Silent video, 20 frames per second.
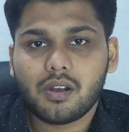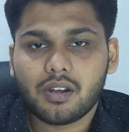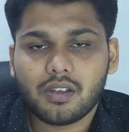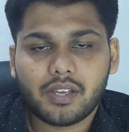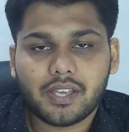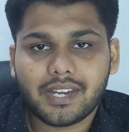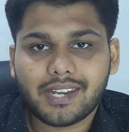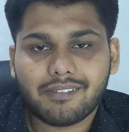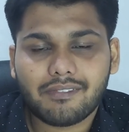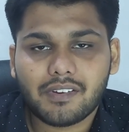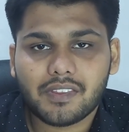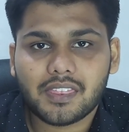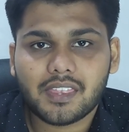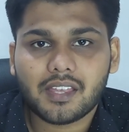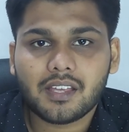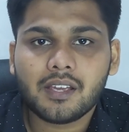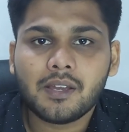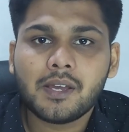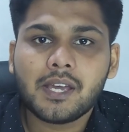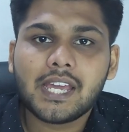and
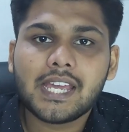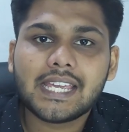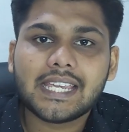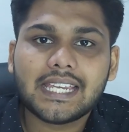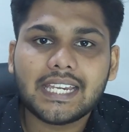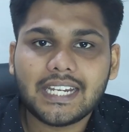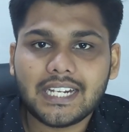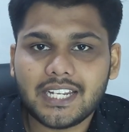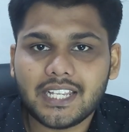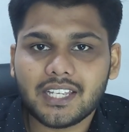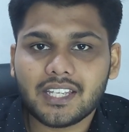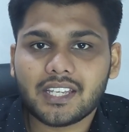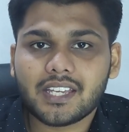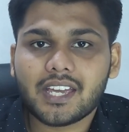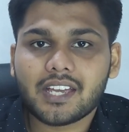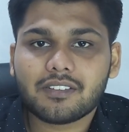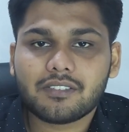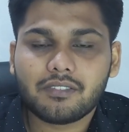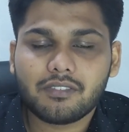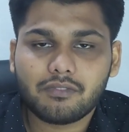everything, ED,
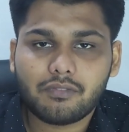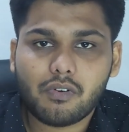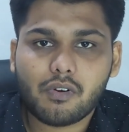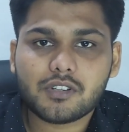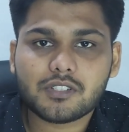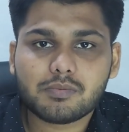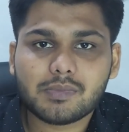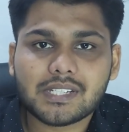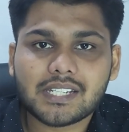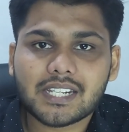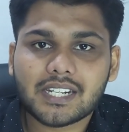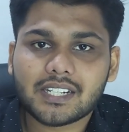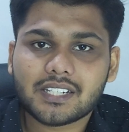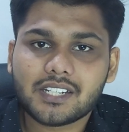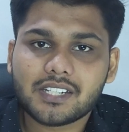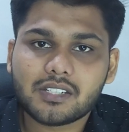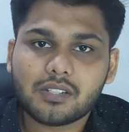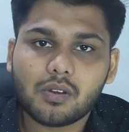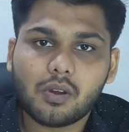Enforcement Directorate,